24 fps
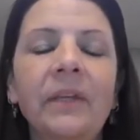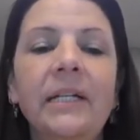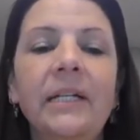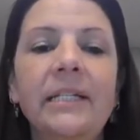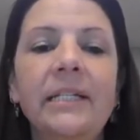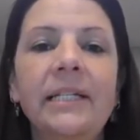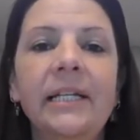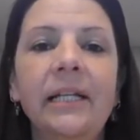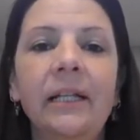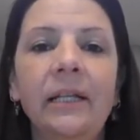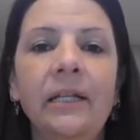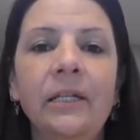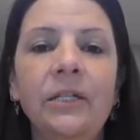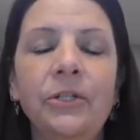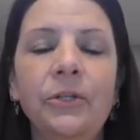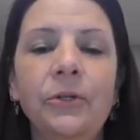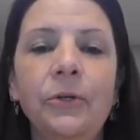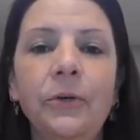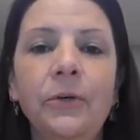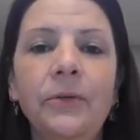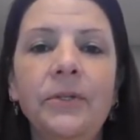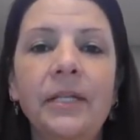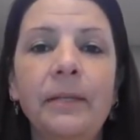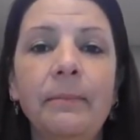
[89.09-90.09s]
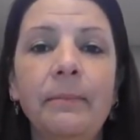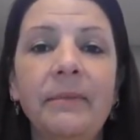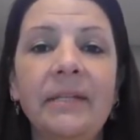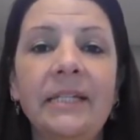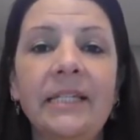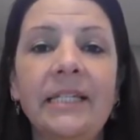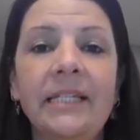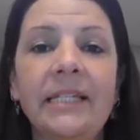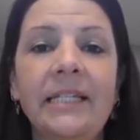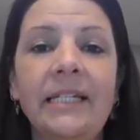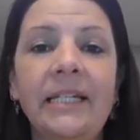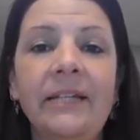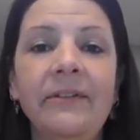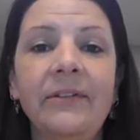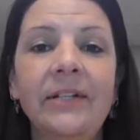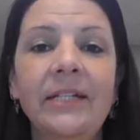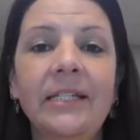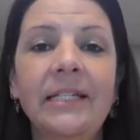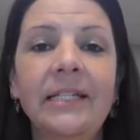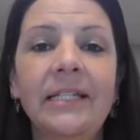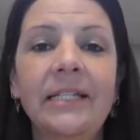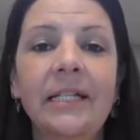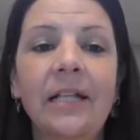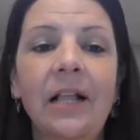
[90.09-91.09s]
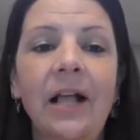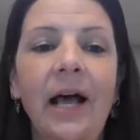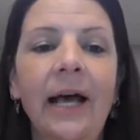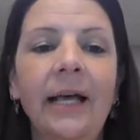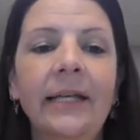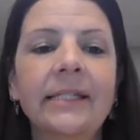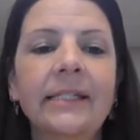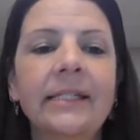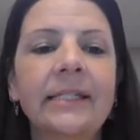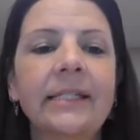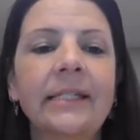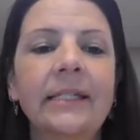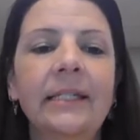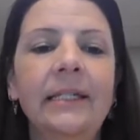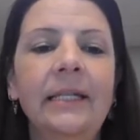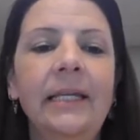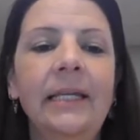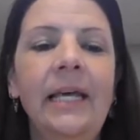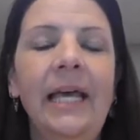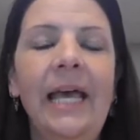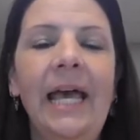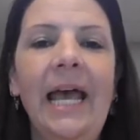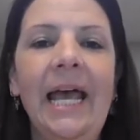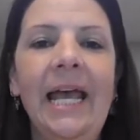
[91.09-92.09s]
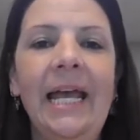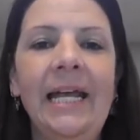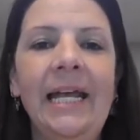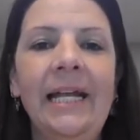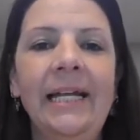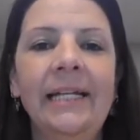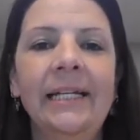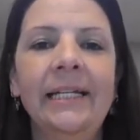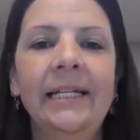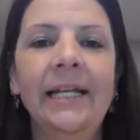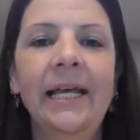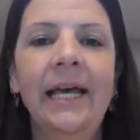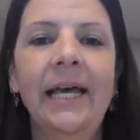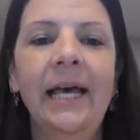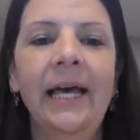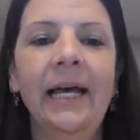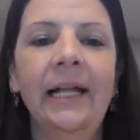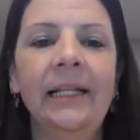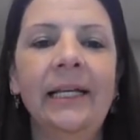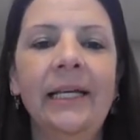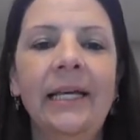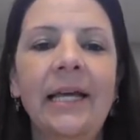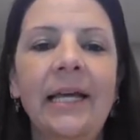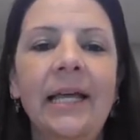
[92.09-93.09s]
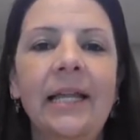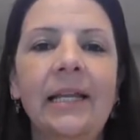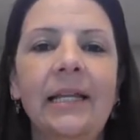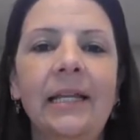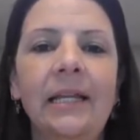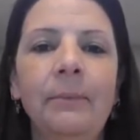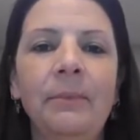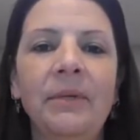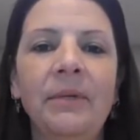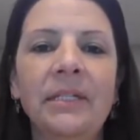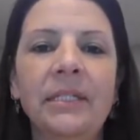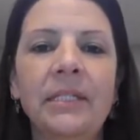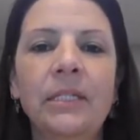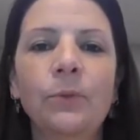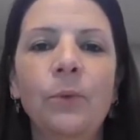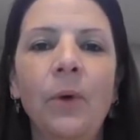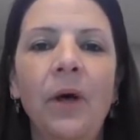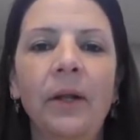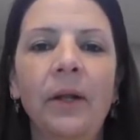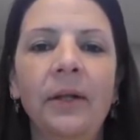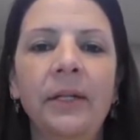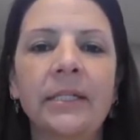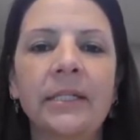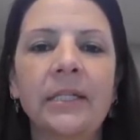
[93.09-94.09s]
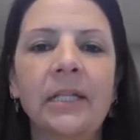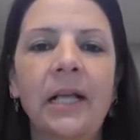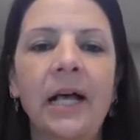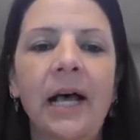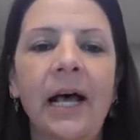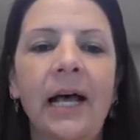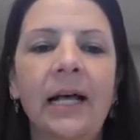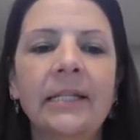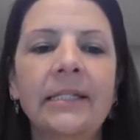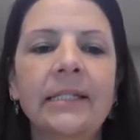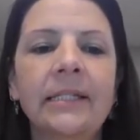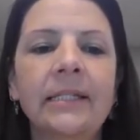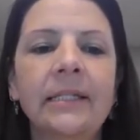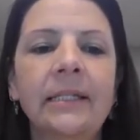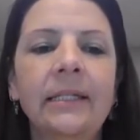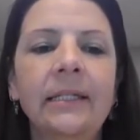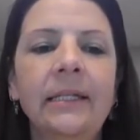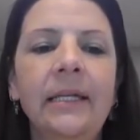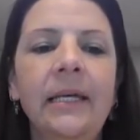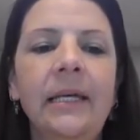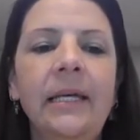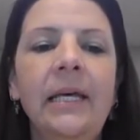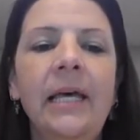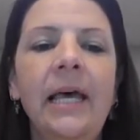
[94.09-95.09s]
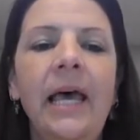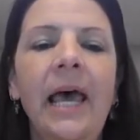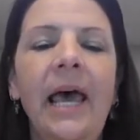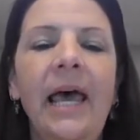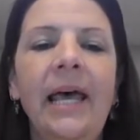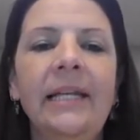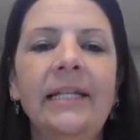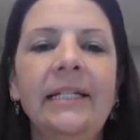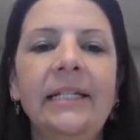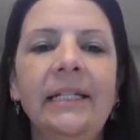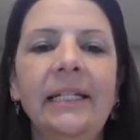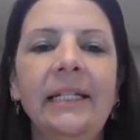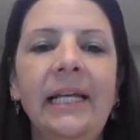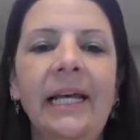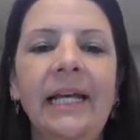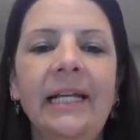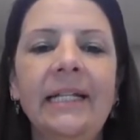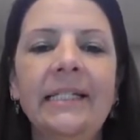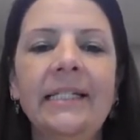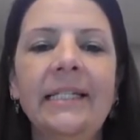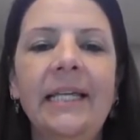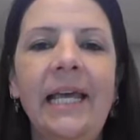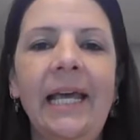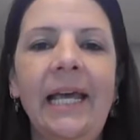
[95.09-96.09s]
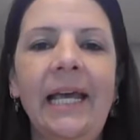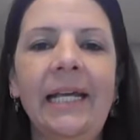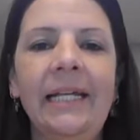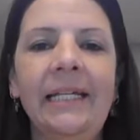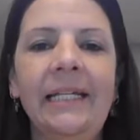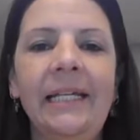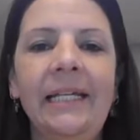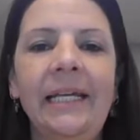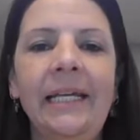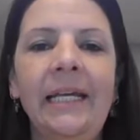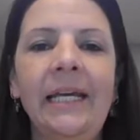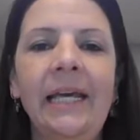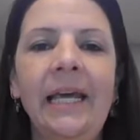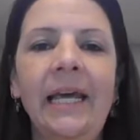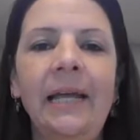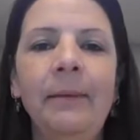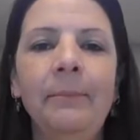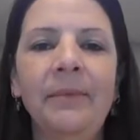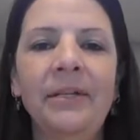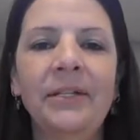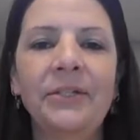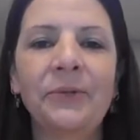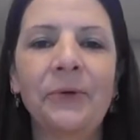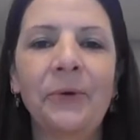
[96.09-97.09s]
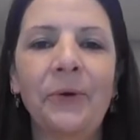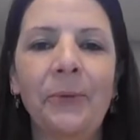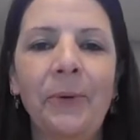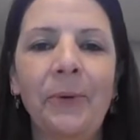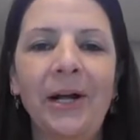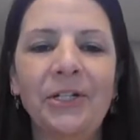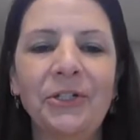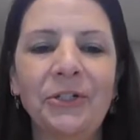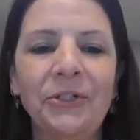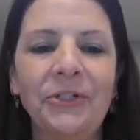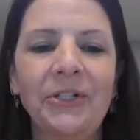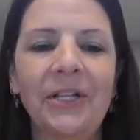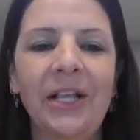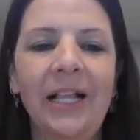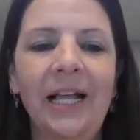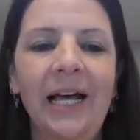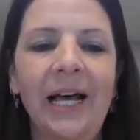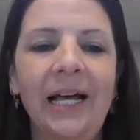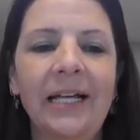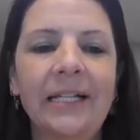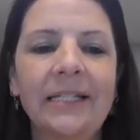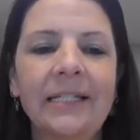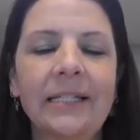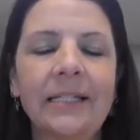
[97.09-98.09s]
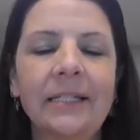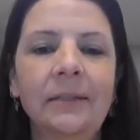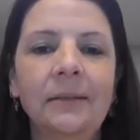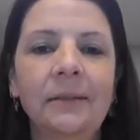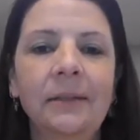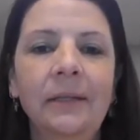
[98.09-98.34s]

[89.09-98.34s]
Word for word: Dylan Dukes in Mrs. Stevenson's class, Aiden Elliott in Mrs. Weldon's class, and Delance Handy in Miss Orwashel's class.